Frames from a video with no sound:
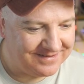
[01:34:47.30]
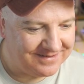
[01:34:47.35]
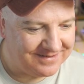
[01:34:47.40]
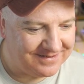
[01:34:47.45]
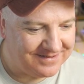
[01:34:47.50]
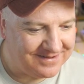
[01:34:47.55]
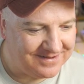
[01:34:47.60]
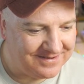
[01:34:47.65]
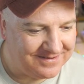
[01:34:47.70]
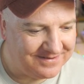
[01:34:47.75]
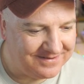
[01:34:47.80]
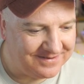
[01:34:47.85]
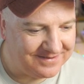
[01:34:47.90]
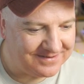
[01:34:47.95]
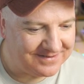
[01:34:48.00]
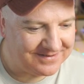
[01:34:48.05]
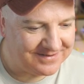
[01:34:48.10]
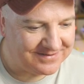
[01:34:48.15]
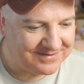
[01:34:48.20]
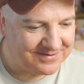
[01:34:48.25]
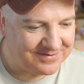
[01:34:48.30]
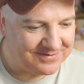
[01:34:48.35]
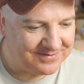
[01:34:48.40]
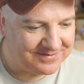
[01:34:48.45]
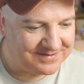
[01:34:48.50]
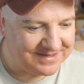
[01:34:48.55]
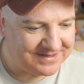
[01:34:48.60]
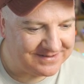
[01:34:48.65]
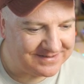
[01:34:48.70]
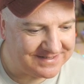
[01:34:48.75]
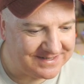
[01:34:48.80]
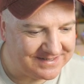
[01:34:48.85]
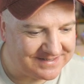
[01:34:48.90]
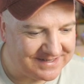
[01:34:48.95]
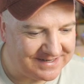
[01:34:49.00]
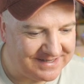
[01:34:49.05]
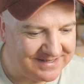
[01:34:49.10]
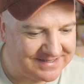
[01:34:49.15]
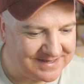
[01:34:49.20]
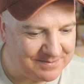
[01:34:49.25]
Uh, so Dale says,
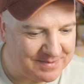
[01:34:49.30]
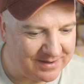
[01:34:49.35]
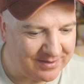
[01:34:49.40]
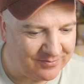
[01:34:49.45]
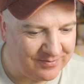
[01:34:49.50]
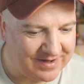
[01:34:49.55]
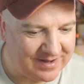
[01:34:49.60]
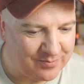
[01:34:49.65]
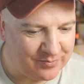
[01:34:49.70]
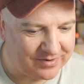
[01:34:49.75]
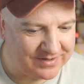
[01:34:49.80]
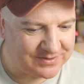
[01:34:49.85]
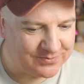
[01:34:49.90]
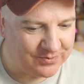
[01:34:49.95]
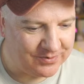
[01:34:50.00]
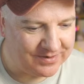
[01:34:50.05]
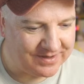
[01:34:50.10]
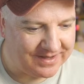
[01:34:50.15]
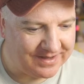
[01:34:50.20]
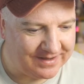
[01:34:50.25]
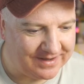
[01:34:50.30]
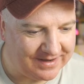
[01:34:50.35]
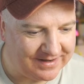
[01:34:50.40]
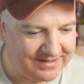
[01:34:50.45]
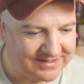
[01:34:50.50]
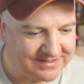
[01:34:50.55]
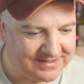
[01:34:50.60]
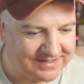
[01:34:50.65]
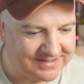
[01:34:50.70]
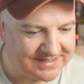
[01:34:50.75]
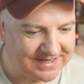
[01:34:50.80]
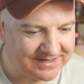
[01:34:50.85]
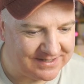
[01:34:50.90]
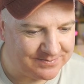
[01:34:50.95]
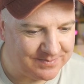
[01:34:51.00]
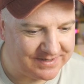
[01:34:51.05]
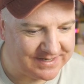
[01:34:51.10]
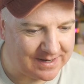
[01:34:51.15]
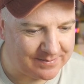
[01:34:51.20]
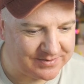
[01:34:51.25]
I need to get my 3D printer working. I need to design
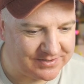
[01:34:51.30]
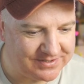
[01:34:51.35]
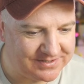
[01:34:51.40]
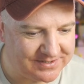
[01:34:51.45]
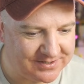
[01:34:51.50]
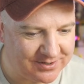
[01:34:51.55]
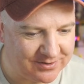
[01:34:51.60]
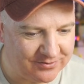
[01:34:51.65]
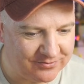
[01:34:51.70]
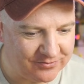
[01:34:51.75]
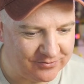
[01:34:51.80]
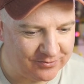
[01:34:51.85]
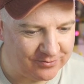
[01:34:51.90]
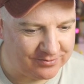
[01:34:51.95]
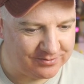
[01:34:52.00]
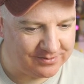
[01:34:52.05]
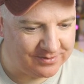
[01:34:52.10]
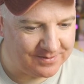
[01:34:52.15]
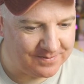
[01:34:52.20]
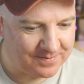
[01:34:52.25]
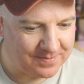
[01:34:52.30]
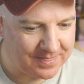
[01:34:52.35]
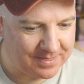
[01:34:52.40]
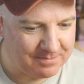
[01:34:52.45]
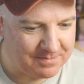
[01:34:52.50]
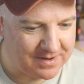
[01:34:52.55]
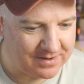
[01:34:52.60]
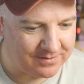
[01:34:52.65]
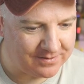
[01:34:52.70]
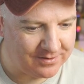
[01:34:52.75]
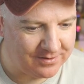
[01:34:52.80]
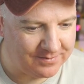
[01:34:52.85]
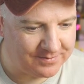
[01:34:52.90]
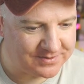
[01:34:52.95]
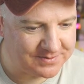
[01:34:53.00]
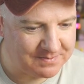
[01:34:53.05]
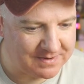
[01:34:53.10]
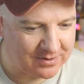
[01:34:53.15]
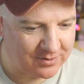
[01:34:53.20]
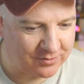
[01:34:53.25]
some adapters to control mount, uh,
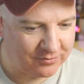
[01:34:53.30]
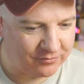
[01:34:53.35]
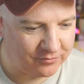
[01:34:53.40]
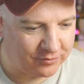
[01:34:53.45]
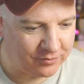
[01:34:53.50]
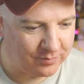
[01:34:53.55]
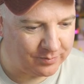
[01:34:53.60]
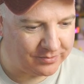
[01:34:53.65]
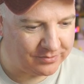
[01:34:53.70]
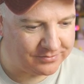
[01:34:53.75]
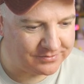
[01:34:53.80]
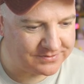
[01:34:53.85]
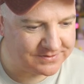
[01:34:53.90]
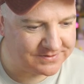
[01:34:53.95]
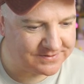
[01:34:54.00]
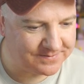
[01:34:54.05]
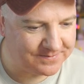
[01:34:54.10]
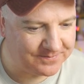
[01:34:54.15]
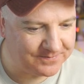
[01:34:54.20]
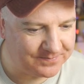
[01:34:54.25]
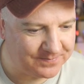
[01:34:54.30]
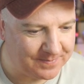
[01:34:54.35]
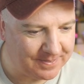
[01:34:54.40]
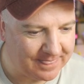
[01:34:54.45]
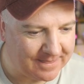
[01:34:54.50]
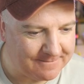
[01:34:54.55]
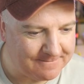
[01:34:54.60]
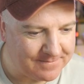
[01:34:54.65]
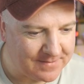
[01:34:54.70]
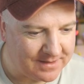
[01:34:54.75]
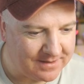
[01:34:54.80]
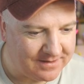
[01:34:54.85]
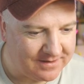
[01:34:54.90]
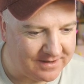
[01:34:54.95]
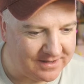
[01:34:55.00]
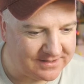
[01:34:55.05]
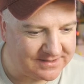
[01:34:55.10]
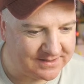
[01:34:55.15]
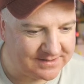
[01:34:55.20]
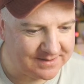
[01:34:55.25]
to mount control boards.
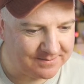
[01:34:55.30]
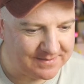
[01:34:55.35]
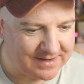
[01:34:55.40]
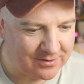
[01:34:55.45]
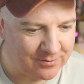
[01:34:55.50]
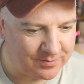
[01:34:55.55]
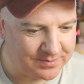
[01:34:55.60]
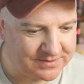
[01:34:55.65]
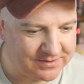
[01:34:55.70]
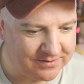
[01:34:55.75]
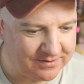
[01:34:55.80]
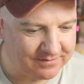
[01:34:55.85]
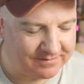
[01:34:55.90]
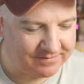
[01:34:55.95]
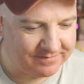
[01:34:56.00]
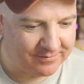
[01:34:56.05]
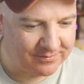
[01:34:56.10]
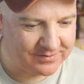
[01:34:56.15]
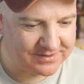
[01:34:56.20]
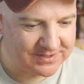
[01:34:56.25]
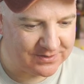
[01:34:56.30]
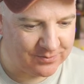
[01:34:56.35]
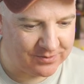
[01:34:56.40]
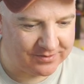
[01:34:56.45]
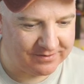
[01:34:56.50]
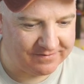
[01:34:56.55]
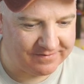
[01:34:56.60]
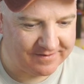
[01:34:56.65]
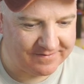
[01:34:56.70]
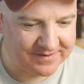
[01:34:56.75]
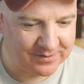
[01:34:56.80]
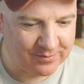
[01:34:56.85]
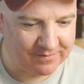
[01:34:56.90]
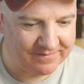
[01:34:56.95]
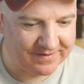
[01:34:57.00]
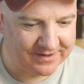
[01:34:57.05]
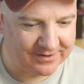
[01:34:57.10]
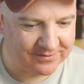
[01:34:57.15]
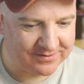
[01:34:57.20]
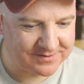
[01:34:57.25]
Uh, says, I'm now up to 41 or 51
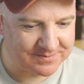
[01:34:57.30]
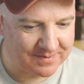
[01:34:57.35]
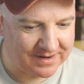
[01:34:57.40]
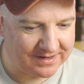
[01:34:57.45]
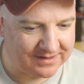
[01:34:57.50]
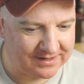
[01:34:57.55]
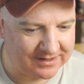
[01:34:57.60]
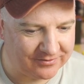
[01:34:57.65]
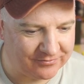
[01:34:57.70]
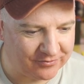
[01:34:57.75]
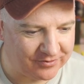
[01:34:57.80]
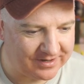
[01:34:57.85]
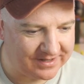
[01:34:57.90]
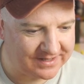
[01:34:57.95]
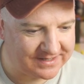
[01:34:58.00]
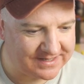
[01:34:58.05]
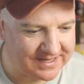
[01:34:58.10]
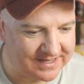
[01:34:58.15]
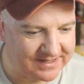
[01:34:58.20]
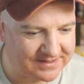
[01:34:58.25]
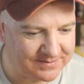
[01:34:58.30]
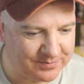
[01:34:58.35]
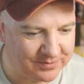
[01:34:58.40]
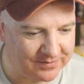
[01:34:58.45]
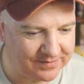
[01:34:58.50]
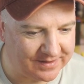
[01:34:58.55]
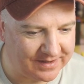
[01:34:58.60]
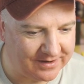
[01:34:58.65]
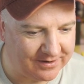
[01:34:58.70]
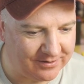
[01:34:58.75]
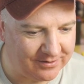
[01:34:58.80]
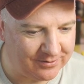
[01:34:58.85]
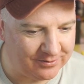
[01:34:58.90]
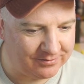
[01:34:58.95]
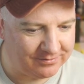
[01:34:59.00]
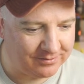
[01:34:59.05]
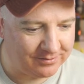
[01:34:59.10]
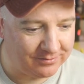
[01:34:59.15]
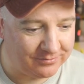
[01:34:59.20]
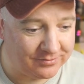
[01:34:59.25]
videos on my electronic kit, but they are
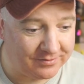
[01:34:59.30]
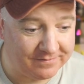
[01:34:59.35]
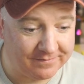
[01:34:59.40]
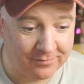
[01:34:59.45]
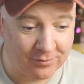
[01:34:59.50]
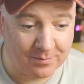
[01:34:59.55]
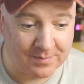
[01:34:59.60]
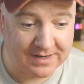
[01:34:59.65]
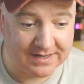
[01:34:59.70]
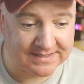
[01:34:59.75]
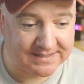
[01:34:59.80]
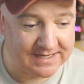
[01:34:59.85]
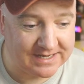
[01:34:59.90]
all under four minutes